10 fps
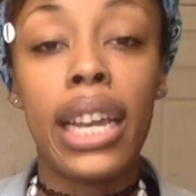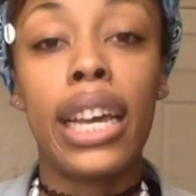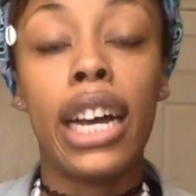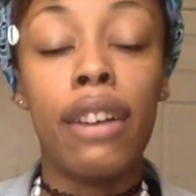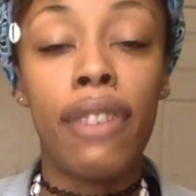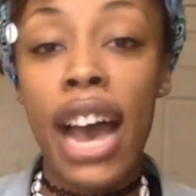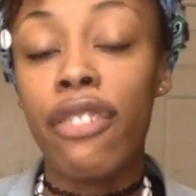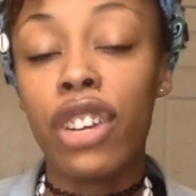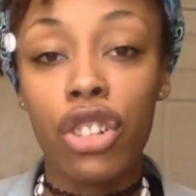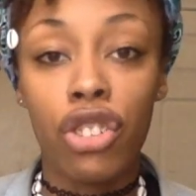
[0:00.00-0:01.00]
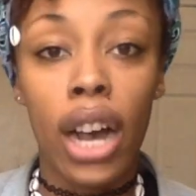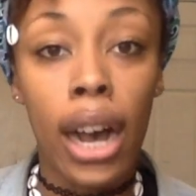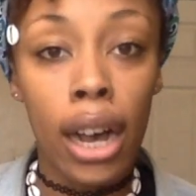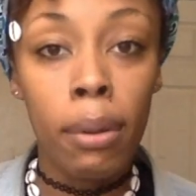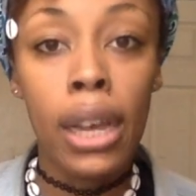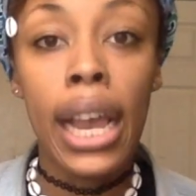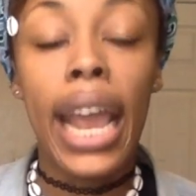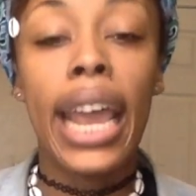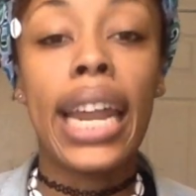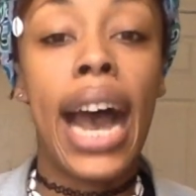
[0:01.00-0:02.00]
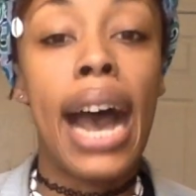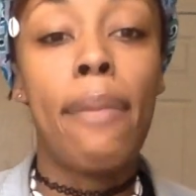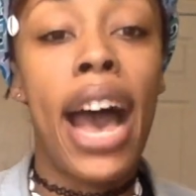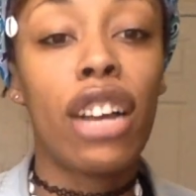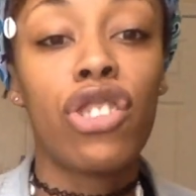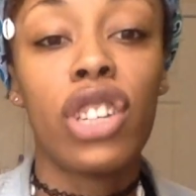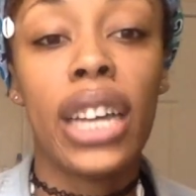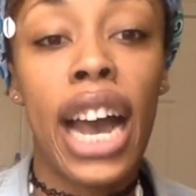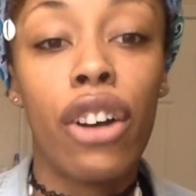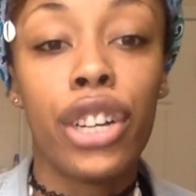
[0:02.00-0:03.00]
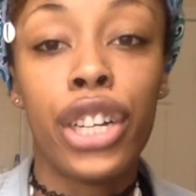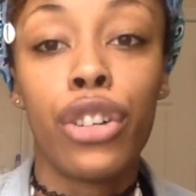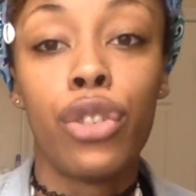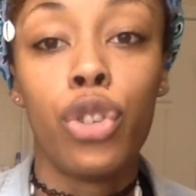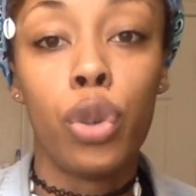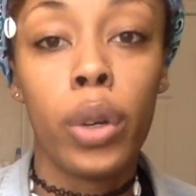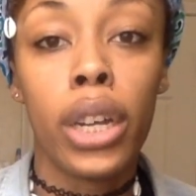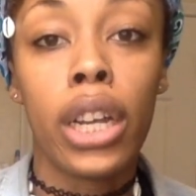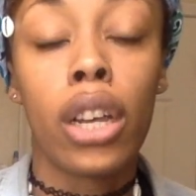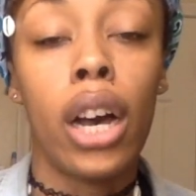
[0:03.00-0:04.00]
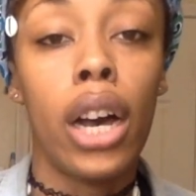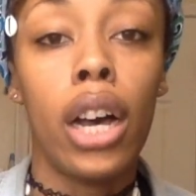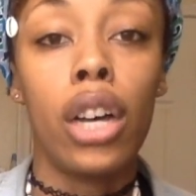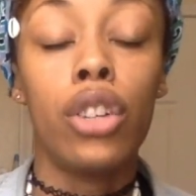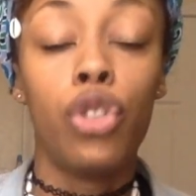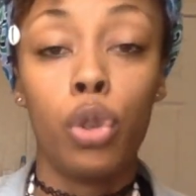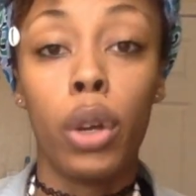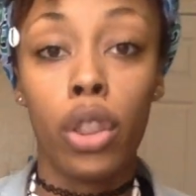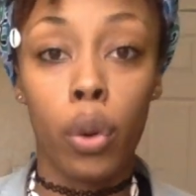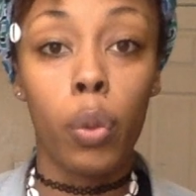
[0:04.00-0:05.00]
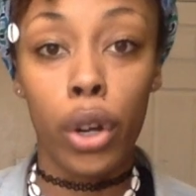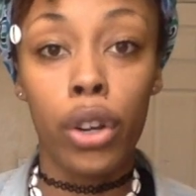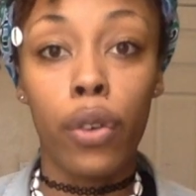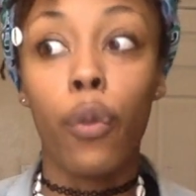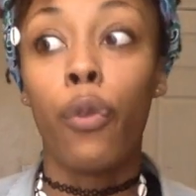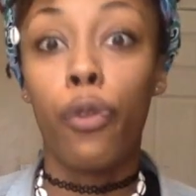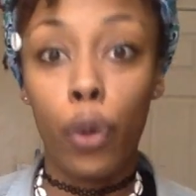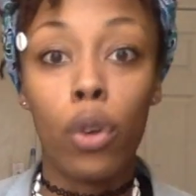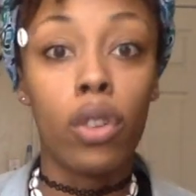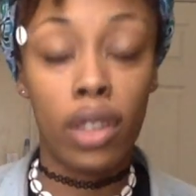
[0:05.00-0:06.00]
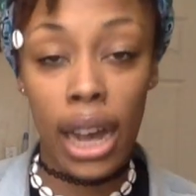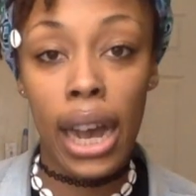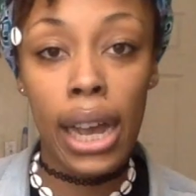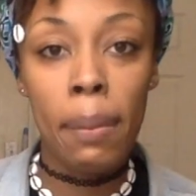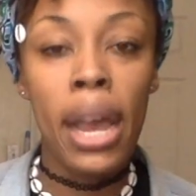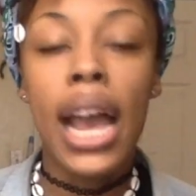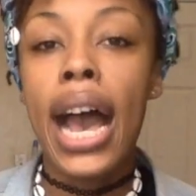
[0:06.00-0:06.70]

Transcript: net of having a job, and I'm actually out here doing the work full time.